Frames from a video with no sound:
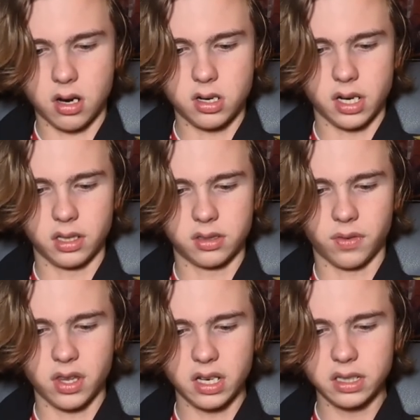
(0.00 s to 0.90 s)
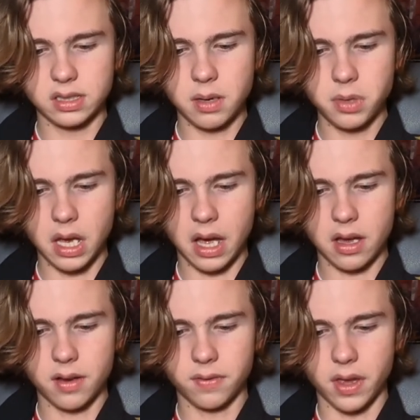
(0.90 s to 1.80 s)
All right, and so for the next game, we
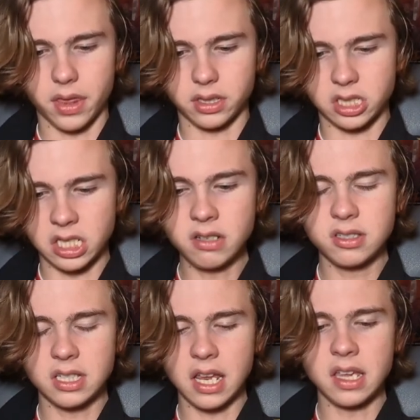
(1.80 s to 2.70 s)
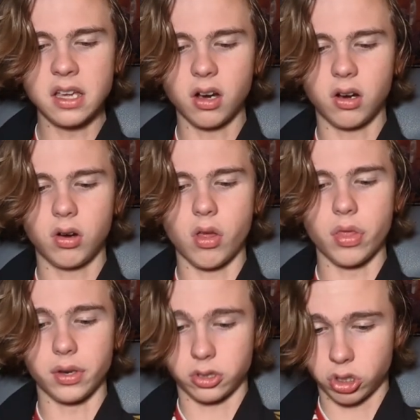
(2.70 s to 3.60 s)
have the Chiefs taking
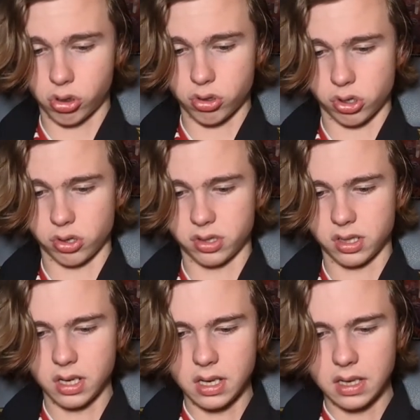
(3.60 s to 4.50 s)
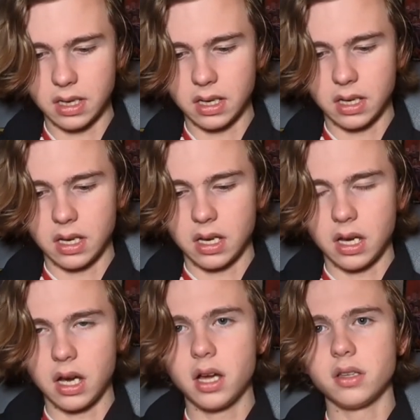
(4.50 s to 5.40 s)
on the Chargers.
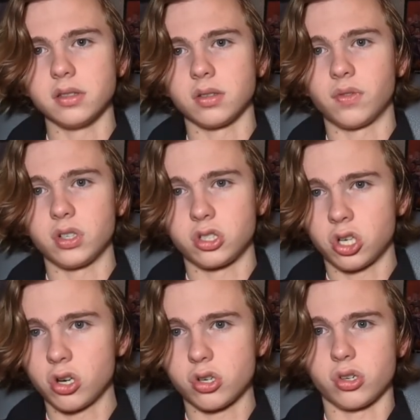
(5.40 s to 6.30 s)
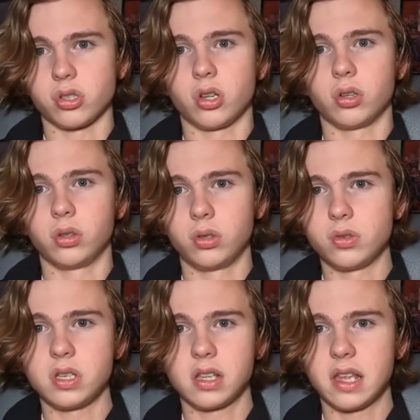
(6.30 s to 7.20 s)
And so for the Chargers,
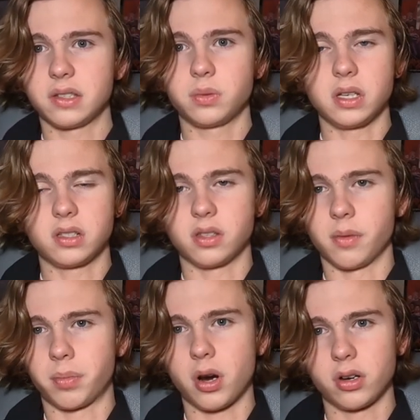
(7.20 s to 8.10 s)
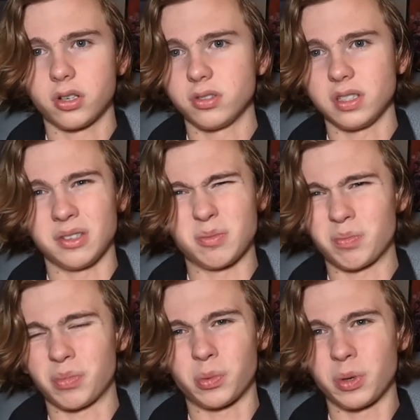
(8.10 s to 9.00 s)
losing last week to the Broncos,
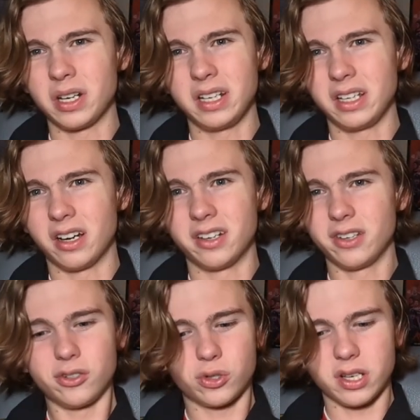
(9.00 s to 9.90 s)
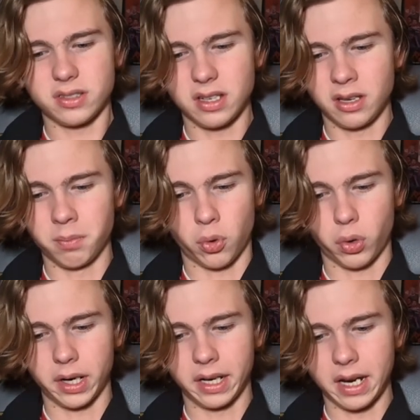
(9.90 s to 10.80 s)
pretty uninteresting,
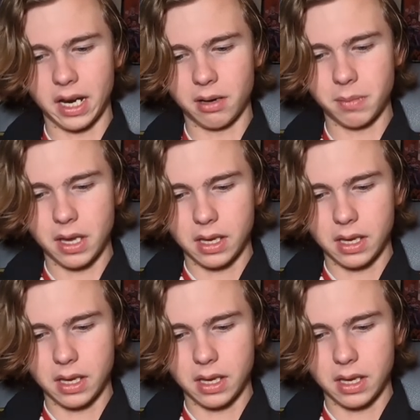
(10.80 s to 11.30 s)
boring game.